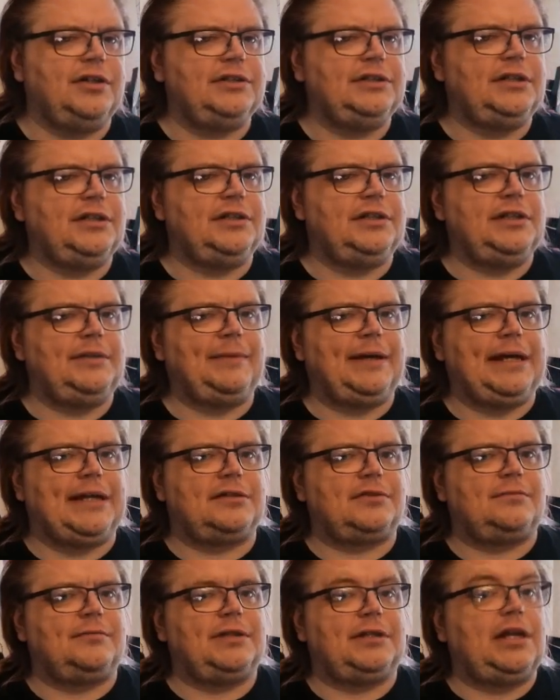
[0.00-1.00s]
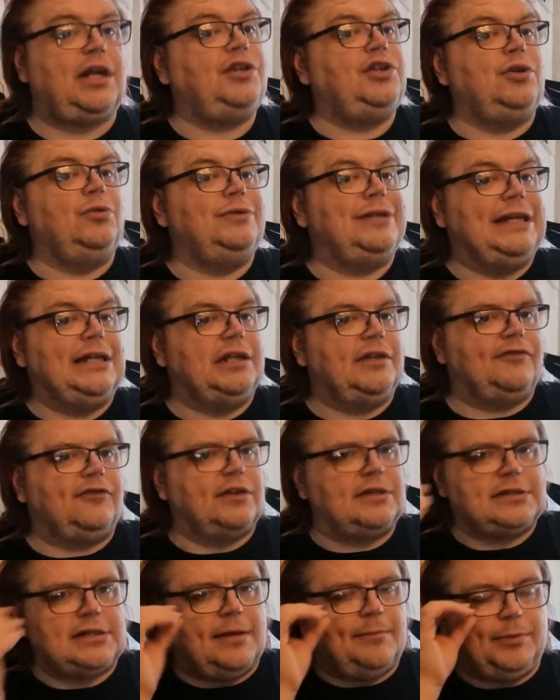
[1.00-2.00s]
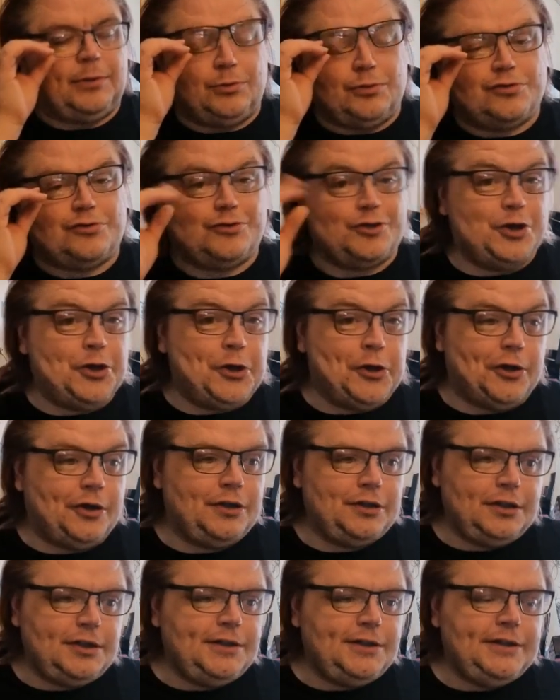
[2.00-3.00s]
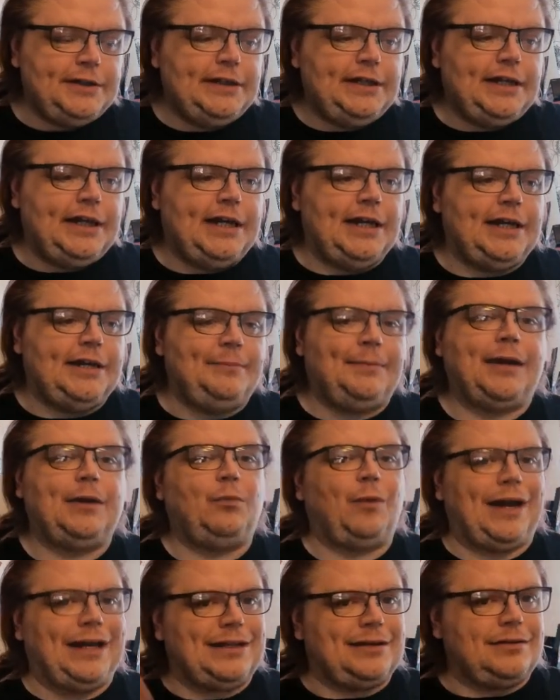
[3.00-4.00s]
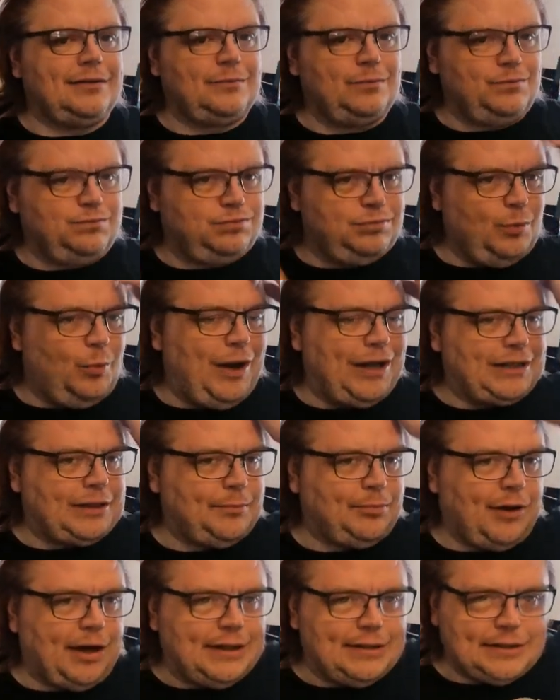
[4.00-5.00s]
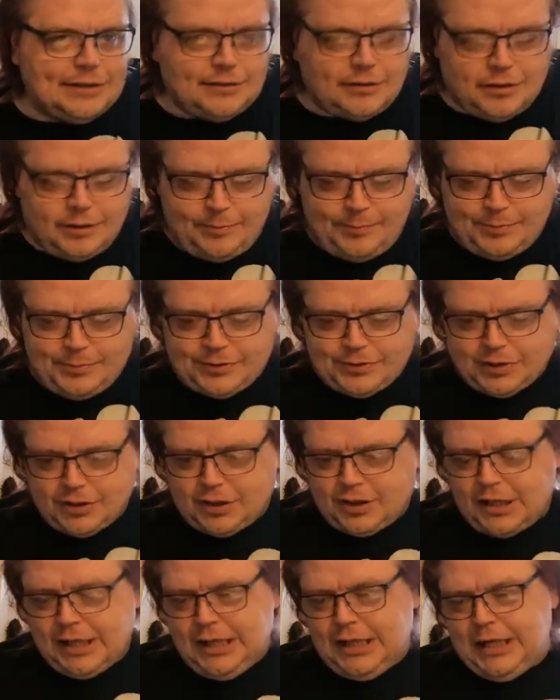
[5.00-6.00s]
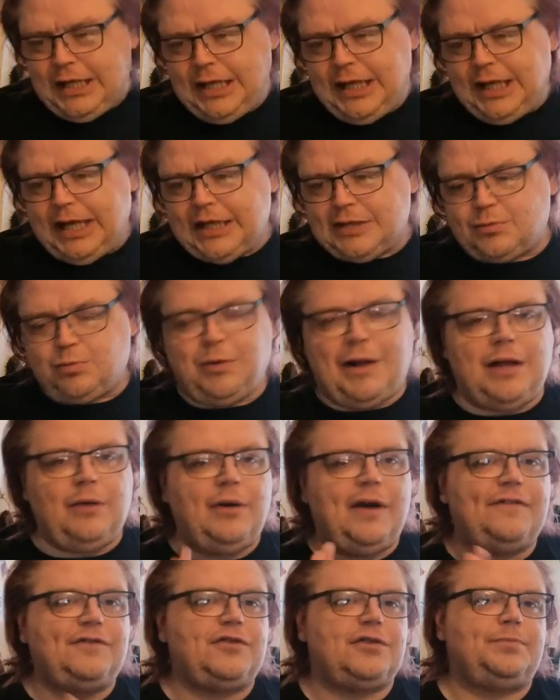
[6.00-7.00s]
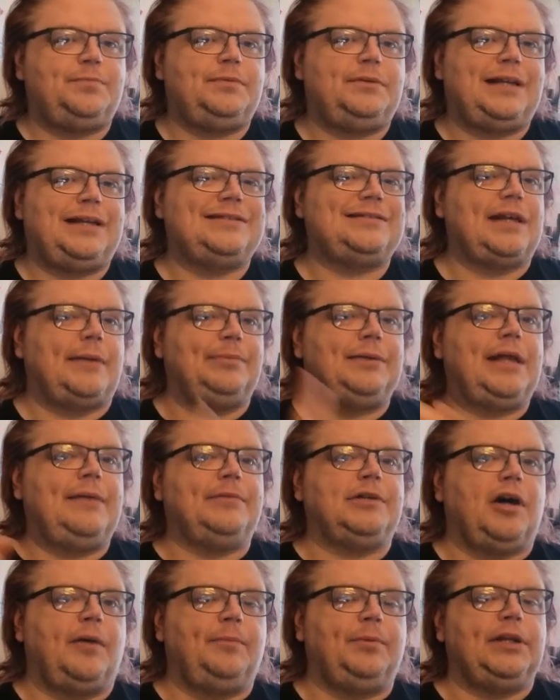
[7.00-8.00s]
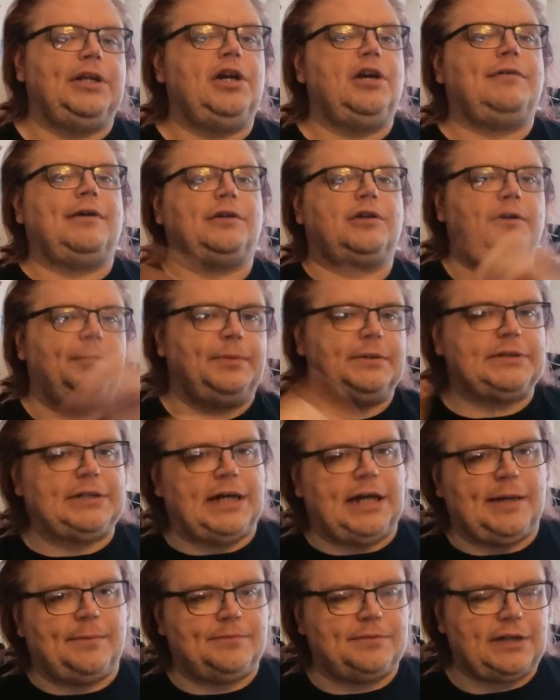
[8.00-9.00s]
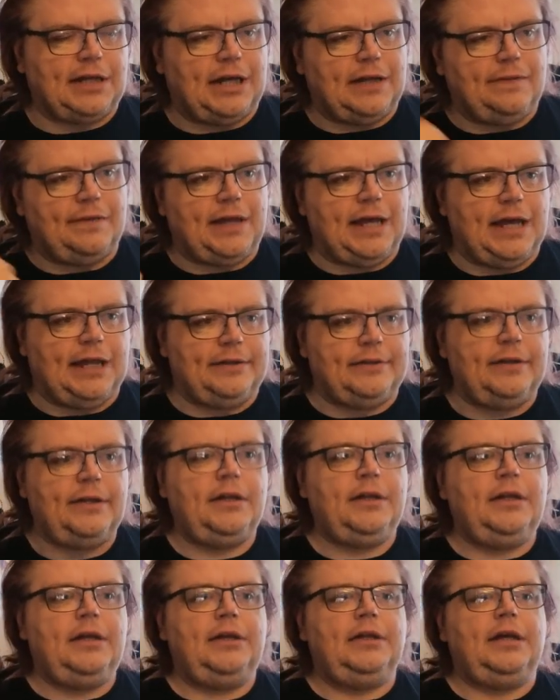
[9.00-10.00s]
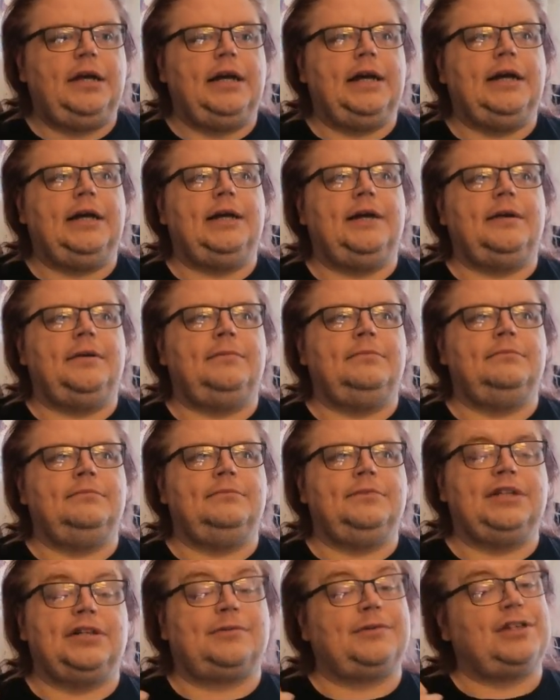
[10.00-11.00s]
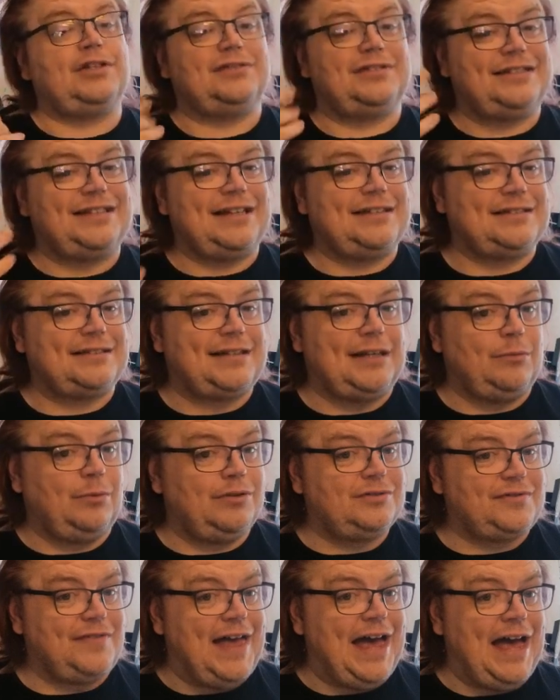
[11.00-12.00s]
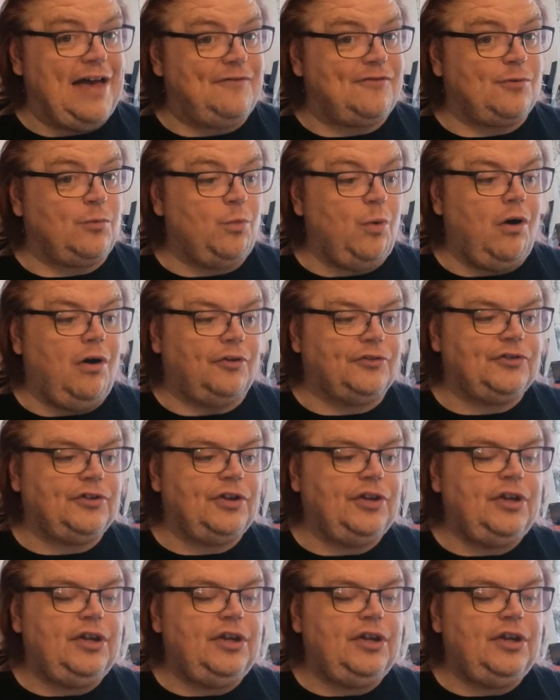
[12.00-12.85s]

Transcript: You might get a new dealer, for example, who doesn't know, might whack the prices up. So it's well worth, just like I say, play Monopoly, go around a couple of times, and then because it's nice to see what's there for one.